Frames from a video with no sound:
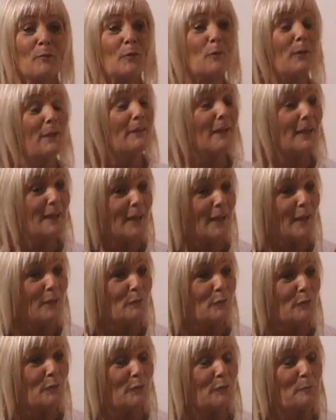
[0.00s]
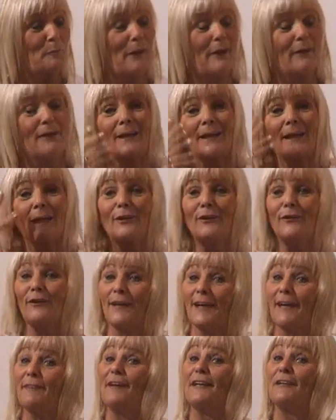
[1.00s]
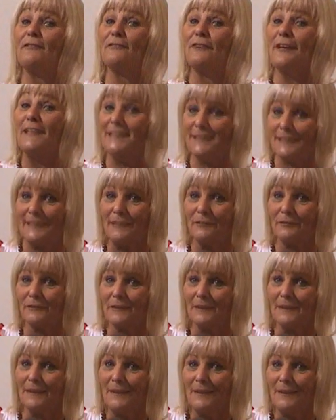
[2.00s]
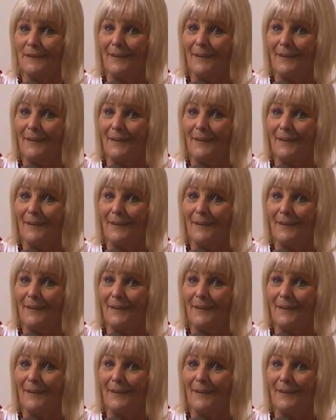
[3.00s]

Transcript: but when they come through, apparently I look like I've had a facelift.